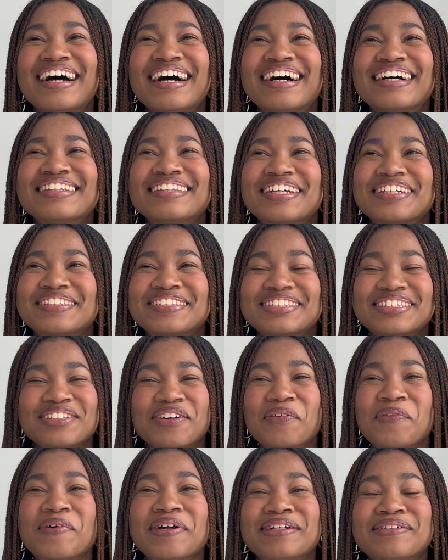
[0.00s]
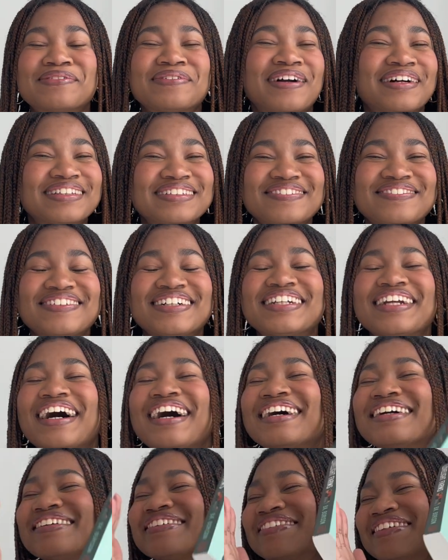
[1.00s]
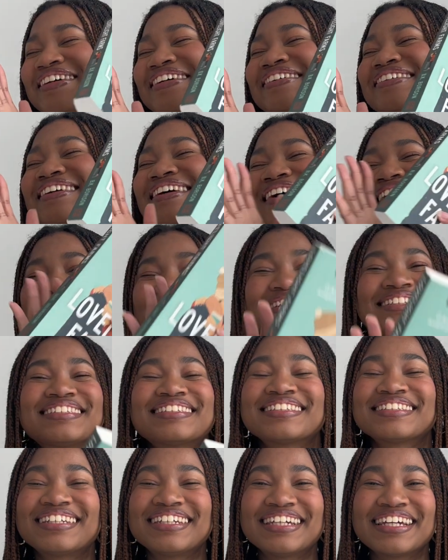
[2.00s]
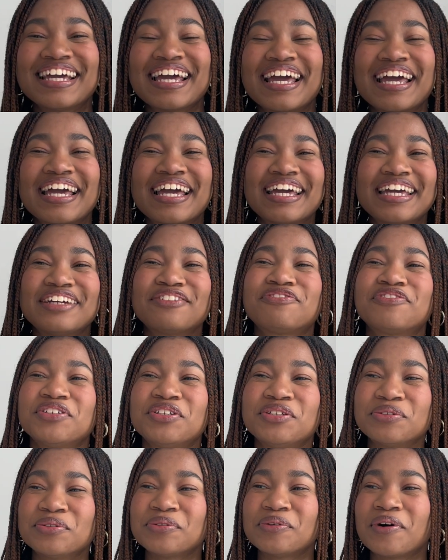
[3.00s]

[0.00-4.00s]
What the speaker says: like so irrelevant. I don't know. Honestly, if you